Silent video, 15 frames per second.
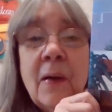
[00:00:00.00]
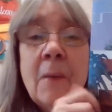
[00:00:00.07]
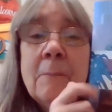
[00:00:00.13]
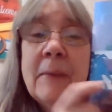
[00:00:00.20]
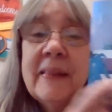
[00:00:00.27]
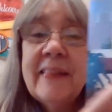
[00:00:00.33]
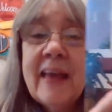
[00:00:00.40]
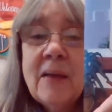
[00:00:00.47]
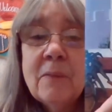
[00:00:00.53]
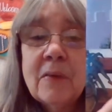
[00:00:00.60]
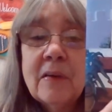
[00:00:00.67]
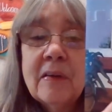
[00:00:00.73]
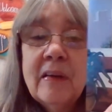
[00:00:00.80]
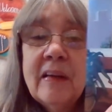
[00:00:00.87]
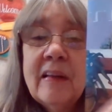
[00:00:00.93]
But they
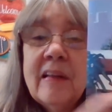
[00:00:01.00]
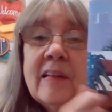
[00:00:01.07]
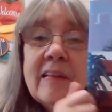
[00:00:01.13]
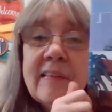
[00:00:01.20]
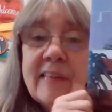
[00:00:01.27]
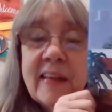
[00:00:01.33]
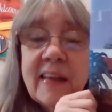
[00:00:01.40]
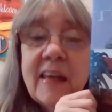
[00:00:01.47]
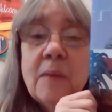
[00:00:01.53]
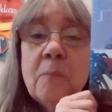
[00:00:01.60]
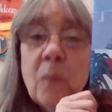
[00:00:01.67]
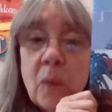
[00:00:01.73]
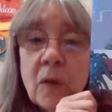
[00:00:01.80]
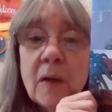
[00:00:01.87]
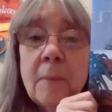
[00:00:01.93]
were singing
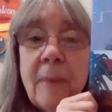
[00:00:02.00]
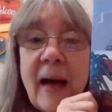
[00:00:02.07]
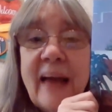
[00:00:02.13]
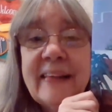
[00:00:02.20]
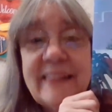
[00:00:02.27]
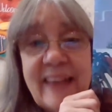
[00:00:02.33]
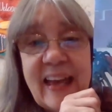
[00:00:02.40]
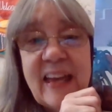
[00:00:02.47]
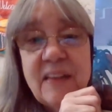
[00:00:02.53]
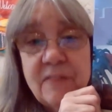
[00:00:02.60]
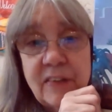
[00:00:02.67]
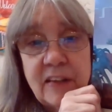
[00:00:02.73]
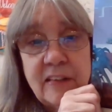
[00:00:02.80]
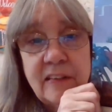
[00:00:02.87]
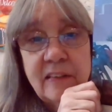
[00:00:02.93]
more about
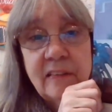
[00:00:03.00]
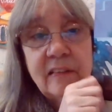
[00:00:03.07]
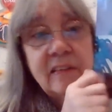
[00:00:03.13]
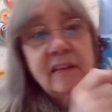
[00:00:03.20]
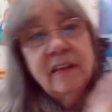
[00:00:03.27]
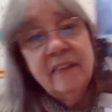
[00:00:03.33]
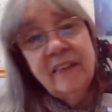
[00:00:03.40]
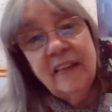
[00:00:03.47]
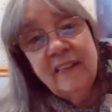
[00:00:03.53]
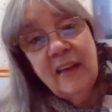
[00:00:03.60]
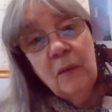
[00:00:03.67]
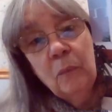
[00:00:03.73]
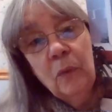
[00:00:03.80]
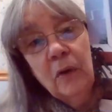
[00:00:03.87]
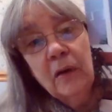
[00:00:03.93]
David than they
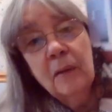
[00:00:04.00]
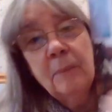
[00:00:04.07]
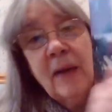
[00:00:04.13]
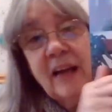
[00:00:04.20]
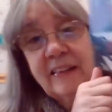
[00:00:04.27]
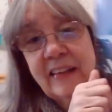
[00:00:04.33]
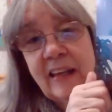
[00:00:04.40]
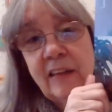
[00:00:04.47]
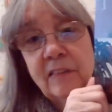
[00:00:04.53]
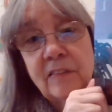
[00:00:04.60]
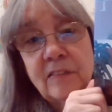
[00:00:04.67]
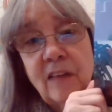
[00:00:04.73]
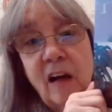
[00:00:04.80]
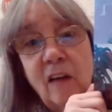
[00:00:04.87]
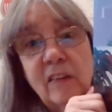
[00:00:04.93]
were about King
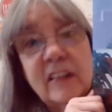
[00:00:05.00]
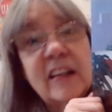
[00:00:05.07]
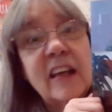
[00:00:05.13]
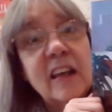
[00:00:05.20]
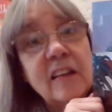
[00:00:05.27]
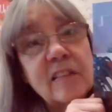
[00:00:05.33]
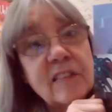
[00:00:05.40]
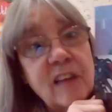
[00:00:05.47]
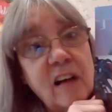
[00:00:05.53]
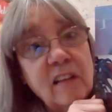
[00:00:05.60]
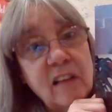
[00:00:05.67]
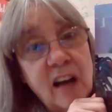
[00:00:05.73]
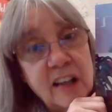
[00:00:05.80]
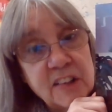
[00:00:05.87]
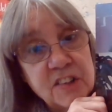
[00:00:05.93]
Saul. And King Saul
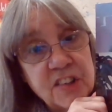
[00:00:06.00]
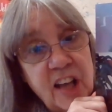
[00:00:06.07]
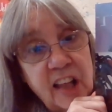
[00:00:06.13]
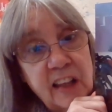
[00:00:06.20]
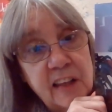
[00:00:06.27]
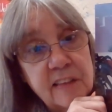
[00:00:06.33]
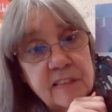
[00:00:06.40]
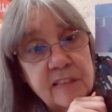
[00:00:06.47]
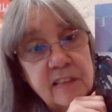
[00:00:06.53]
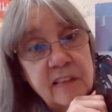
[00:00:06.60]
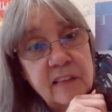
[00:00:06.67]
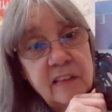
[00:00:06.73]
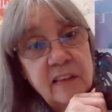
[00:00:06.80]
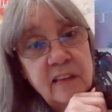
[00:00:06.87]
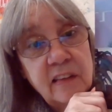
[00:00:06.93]
got jealous.
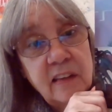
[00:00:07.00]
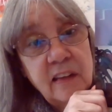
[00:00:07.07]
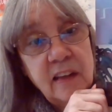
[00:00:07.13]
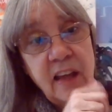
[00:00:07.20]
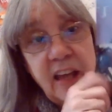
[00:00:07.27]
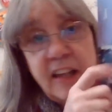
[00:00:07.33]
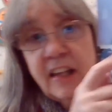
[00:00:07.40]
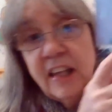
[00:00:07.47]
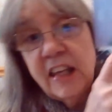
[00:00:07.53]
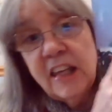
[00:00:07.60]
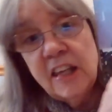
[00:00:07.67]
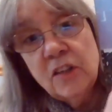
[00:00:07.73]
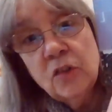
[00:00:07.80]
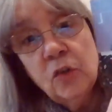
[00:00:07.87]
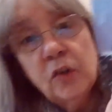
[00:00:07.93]
And
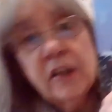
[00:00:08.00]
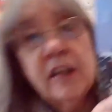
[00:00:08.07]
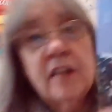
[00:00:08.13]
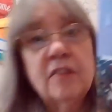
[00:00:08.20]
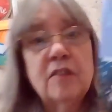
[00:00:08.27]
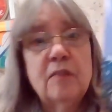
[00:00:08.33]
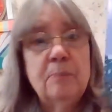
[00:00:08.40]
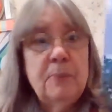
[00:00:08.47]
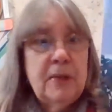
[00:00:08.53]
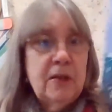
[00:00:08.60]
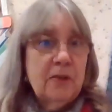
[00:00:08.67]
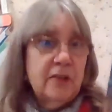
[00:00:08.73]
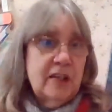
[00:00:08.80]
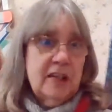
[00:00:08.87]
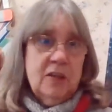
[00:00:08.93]
he took his
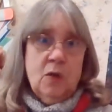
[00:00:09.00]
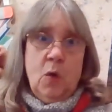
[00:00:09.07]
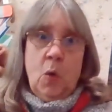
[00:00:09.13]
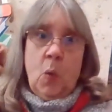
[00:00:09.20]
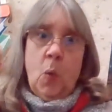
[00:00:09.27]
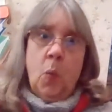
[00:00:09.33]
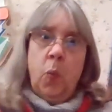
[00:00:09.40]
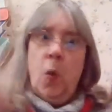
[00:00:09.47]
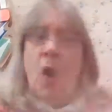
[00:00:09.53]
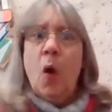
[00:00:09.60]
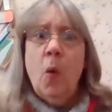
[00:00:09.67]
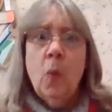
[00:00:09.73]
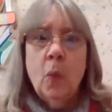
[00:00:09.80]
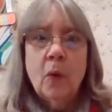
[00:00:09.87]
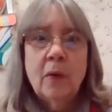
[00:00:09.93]
spear and he,
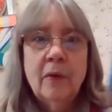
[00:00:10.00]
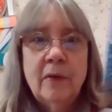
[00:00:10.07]
whoo,